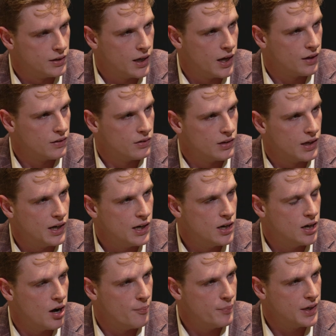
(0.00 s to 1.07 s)
Yes, any
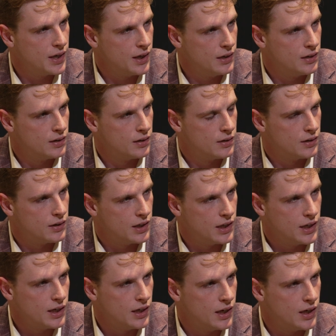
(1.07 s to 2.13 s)
company,
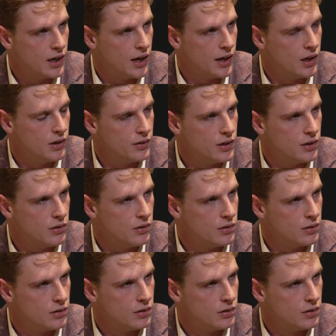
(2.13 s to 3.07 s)
any NIL deal,